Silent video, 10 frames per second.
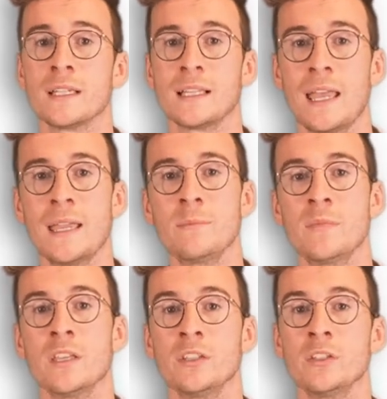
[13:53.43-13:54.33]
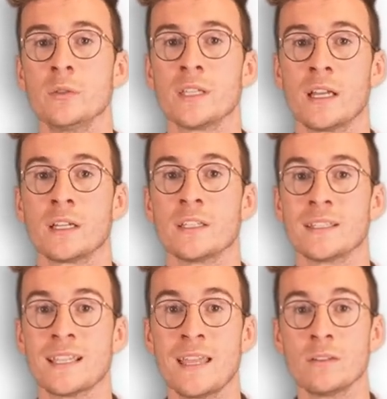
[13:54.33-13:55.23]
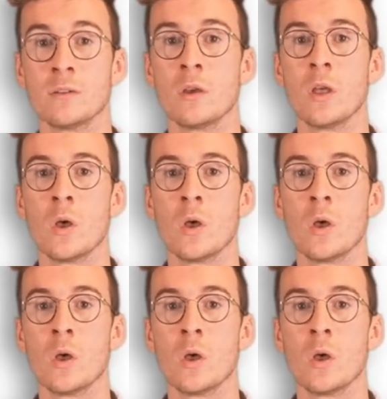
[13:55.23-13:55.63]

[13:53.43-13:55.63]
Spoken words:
claim that user consent